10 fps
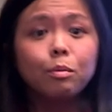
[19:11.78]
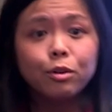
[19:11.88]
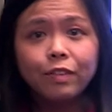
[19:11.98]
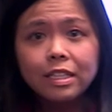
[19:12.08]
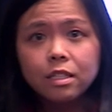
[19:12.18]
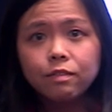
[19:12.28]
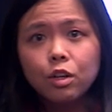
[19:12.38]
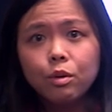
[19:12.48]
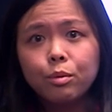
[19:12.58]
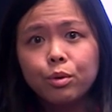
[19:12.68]
a pervasive
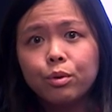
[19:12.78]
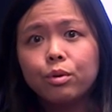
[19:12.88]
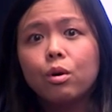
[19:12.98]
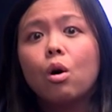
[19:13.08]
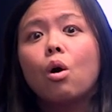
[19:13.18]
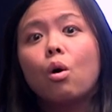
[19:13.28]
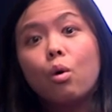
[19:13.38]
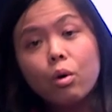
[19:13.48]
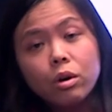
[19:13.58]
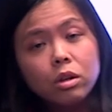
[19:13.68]
low mood
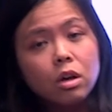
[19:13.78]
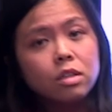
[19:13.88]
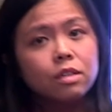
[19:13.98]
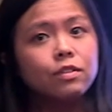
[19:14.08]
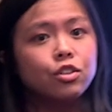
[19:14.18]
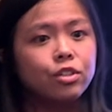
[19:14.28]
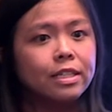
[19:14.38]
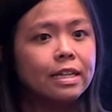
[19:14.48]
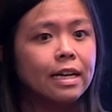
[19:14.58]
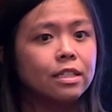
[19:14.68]
or a loss of
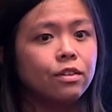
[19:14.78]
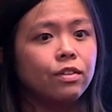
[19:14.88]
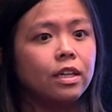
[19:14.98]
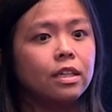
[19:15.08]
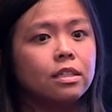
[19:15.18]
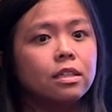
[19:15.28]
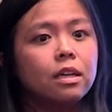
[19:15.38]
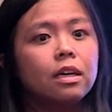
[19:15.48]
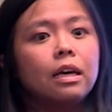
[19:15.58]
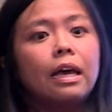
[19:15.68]
interest in activities.
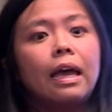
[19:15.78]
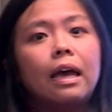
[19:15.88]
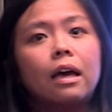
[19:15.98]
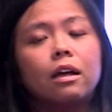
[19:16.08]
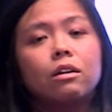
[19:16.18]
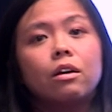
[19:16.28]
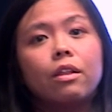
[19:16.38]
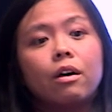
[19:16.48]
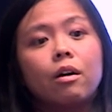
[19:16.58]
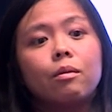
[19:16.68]
And
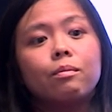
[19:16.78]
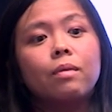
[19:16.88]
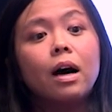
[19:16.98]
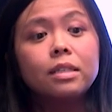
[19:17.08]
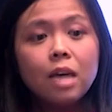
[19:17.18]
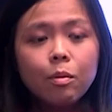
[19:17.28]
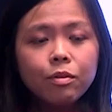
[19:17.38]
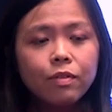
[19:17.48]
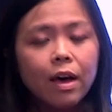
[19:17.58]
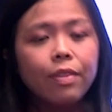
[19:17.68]
um, on top
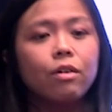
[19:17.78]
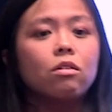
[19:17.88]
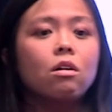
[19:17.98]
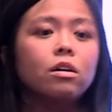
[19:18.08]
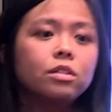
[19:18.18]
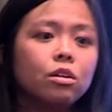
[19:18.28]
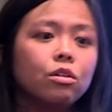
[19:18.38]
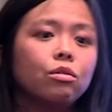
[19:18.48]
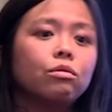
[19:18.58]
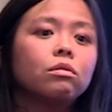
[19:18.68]
of that, there are
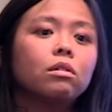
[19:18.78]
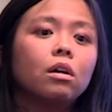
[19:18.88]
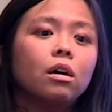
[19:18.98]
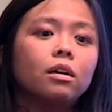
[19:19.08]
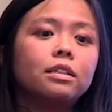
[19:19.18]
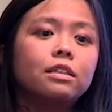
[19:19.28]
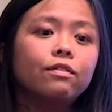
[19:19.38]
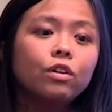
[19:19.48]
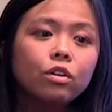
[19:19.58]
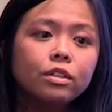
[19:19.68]
also uh,
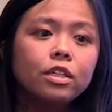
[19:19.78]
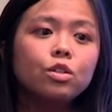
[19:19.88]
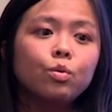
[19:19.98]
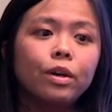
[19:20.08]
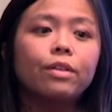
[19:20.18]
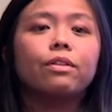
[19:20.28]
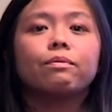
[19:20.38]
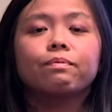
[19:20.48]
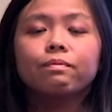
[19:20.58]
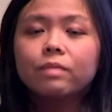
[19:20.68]
difficulties with
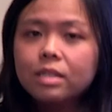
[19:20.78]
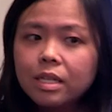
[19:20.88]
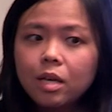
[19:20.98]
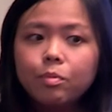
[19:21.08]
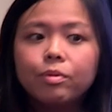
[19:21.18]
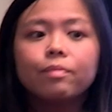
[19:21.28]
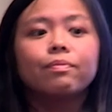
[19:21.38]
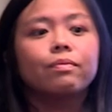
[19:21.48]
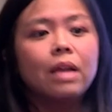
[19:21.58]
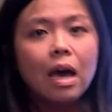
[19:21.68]
sleep,
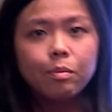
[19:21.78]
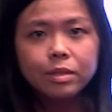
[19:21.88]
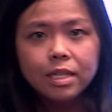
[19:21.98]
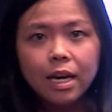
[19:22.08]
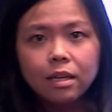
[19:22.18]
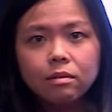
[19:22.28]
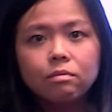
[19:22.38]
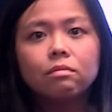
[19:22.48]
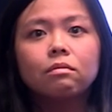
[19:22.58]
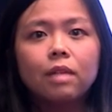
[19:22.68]
appetite,
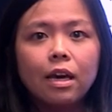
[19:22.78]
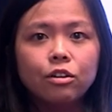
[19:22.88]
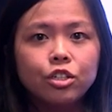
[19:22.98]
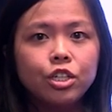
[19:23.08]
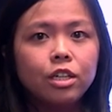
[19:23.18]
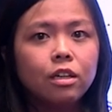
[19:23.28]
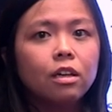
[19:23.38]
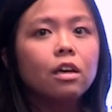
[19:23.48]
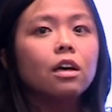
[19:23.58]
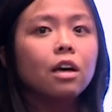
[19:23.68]
energy,
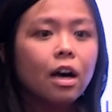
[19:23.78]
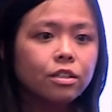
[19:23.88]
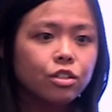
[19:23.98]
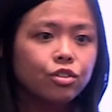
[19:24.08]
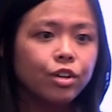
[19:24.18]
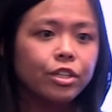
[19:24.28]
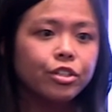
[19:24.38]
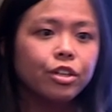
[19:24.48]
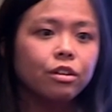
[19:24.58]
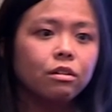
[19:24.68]

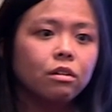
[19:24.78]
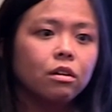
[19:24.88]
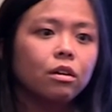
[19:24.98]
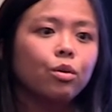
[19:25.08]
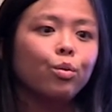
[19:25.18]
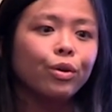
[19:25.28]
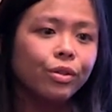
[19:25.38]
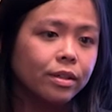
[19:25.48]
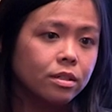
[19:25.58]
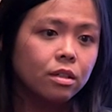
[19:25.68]
concentration,
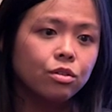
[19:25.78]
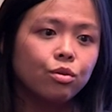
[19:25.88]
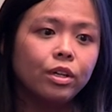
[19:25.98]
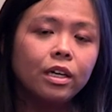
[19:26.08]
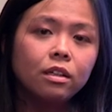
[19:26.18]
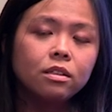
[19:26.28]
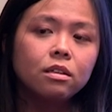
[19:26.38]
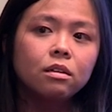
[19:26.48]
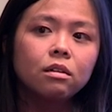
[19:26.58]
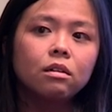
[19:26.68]
worthlessness or guilt,